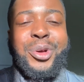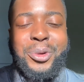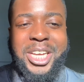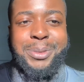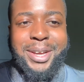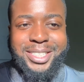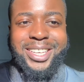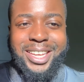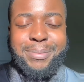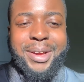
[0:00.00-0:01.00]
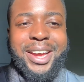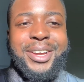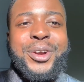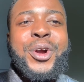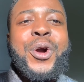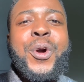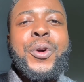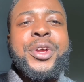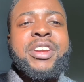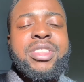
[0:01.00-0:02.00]
expect to get it back,
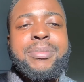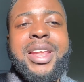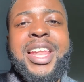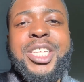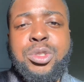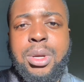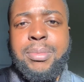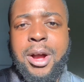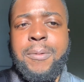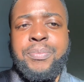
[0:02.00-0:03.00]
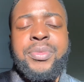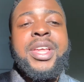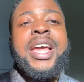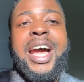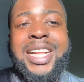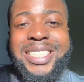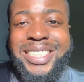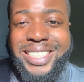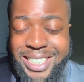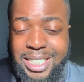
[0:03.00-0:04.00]
or give them a lesser amount and
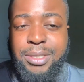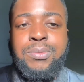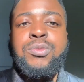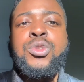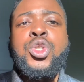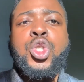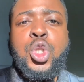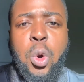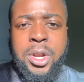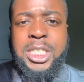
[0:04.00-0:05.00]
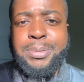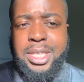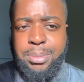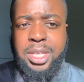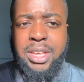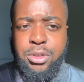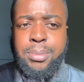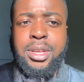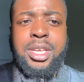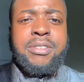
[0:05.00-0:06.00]
still don't expect them to
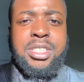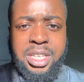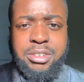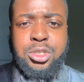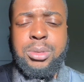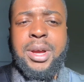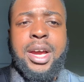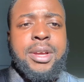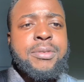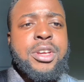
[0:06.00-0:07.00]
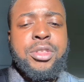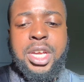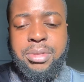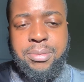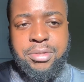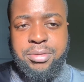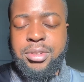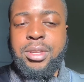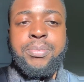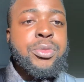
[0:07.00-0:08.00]
give it to you back. Either give them
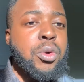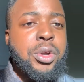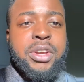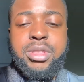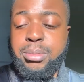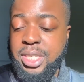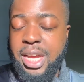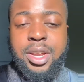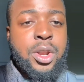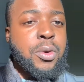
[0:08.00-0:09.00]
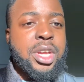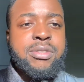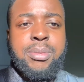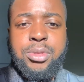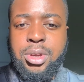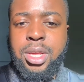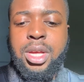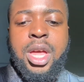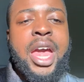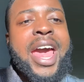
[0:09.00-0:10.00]
50 or give them 10 or give them
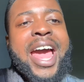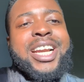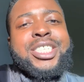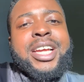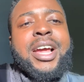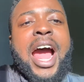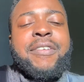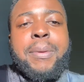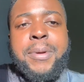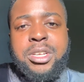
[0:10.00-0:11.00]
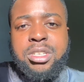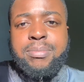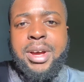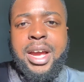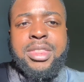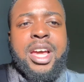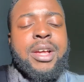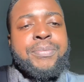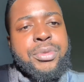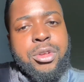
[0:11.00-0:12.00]
30, and have the peace of mind
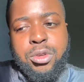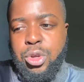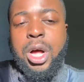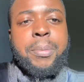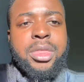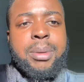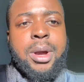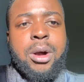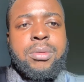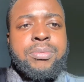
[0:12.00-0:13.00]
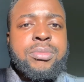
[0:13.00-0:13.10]
that you're helping them out